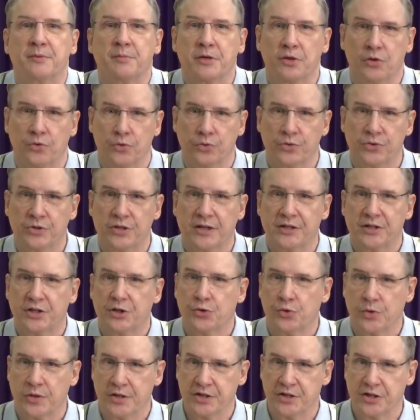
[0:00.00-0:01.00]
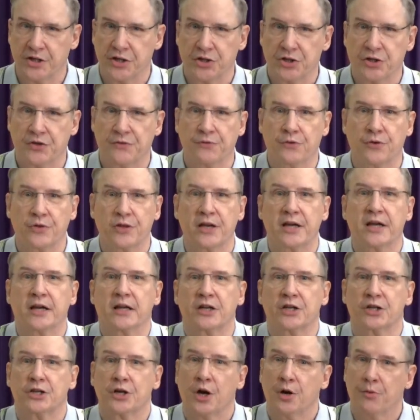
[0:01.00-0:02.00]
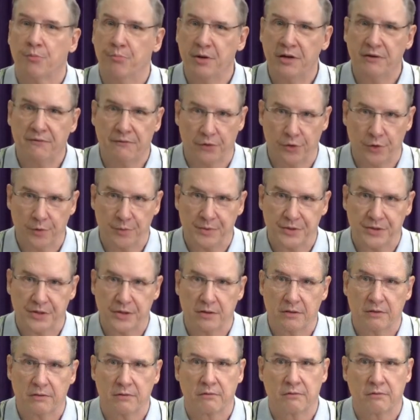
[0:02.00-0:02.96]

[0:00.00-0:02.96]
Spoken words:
be used as a translation for the English be verbs,